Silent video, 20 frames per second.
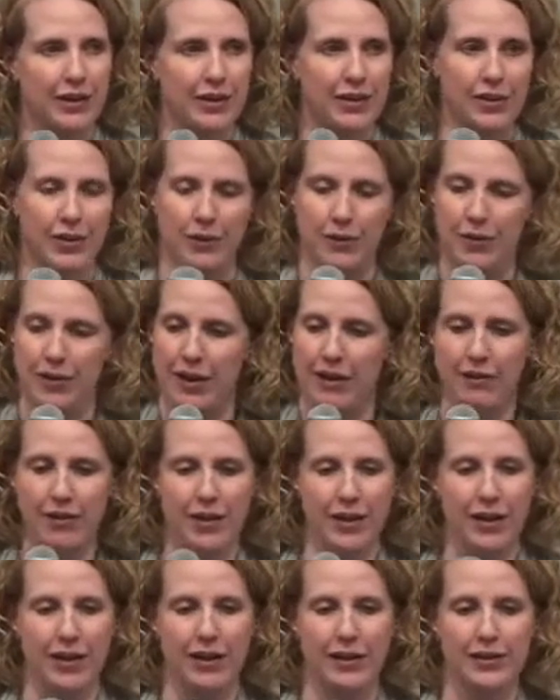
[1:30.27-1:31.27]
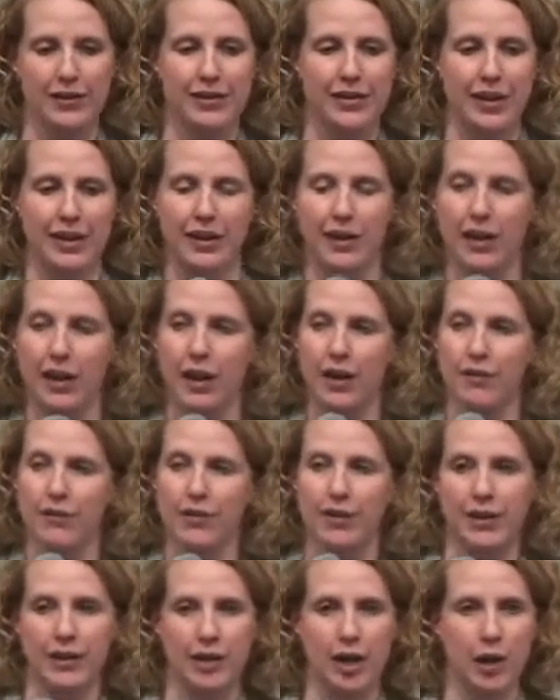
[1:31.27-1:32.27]
so everything's taken care
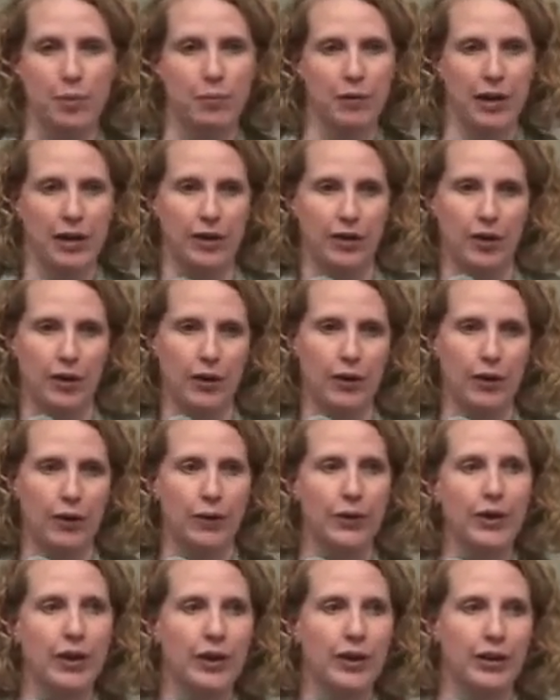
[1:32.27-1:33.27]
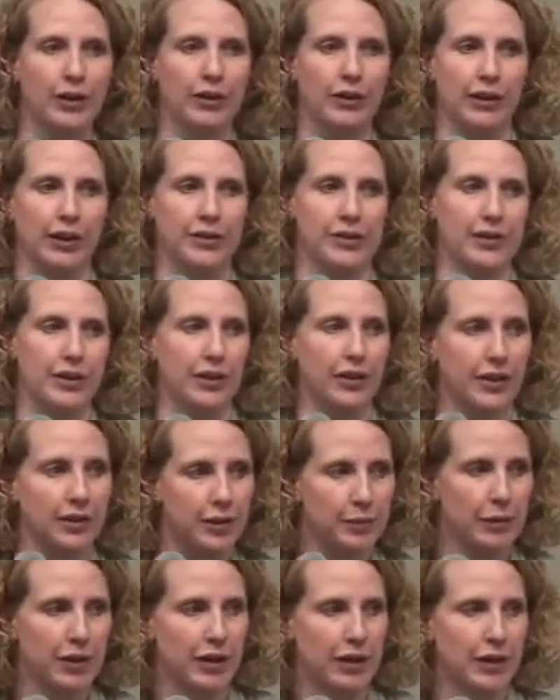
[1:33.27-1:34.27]
of, cleaned up, ready to go. You know, let's go,
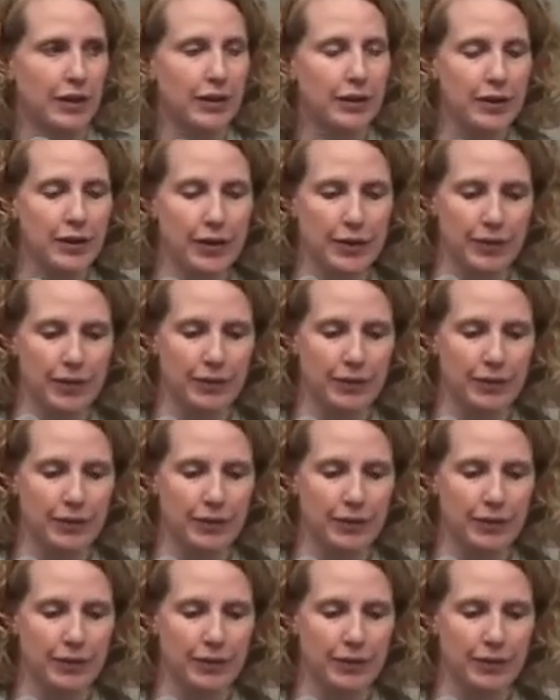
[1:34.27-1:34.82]
let's be,